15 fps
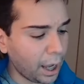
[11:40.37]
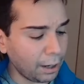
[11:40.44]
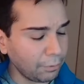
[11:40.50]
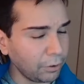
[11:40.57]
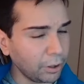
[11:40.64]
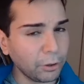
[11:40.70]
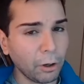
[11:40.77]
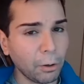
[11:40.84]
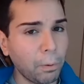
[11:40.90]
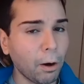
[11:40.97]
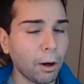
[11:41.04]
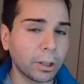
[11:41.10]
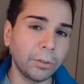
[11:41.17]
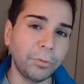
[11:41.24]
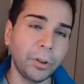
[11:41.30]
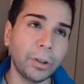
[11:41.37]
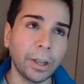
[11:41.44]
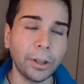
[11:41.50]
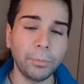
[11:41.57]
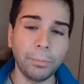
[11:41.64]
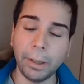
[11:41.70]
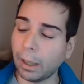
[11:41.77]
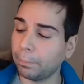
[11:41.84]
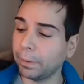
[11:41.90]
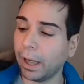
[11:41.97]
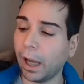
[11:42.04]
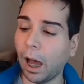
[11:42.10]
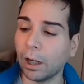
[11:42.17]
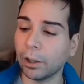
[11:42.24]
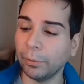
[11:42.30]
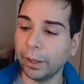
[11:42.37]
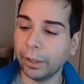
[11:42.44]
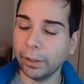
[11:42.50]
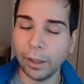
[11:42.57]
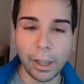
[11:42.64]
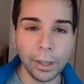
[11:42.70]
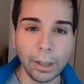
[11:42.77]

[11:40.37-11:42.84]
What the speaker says: I feel like there are parts of you that you may not be honoring.